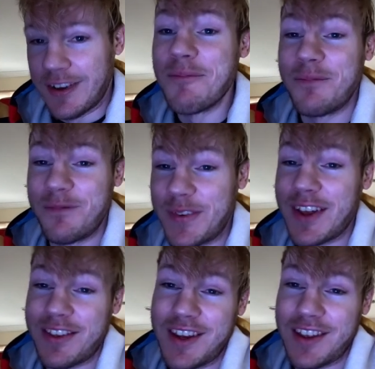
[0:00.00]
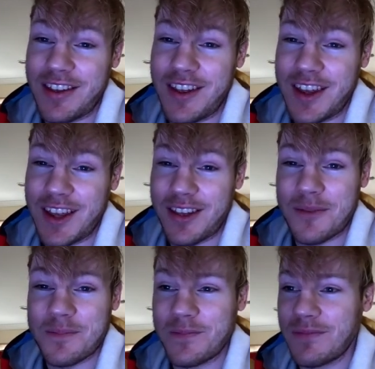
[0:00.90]
Because he didn't see this.
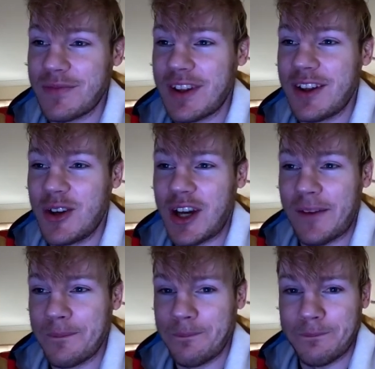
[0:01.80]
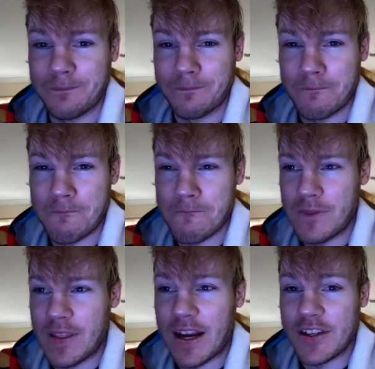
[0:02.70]
Okay?
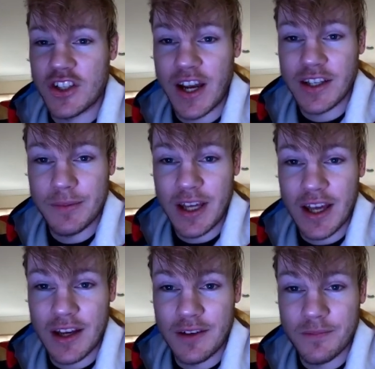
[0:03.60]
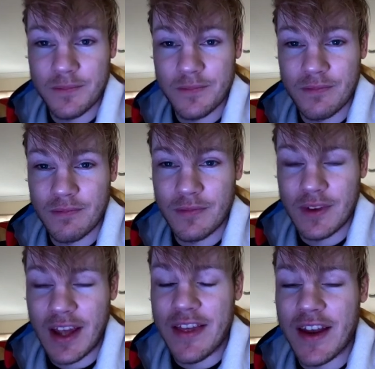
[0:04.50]
Then I checked him again,
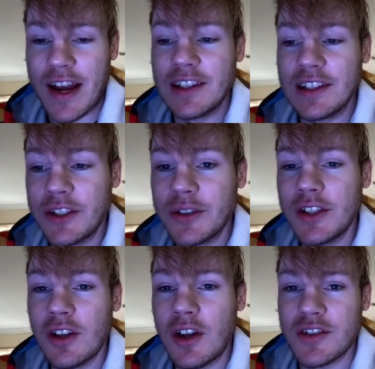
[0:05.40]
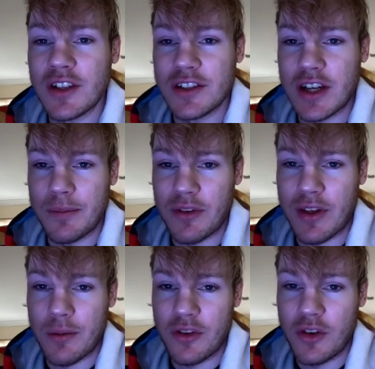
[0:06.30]
and then I literally lost on time because I
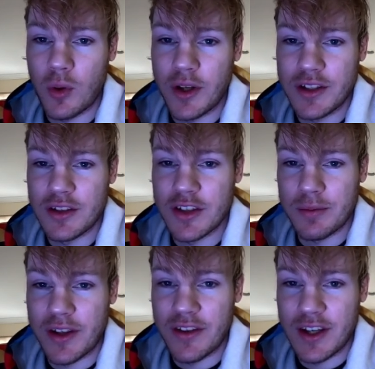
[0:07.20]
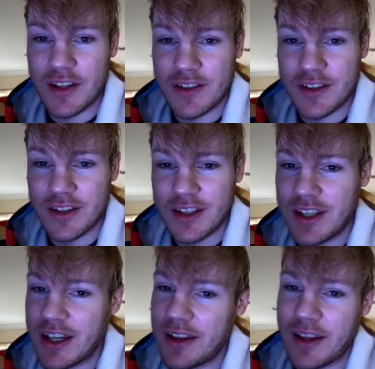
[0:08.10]
was going to just play this
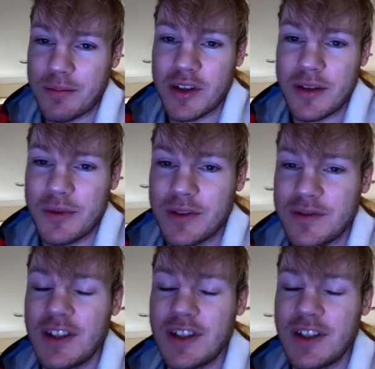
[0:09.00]
and like pre-move.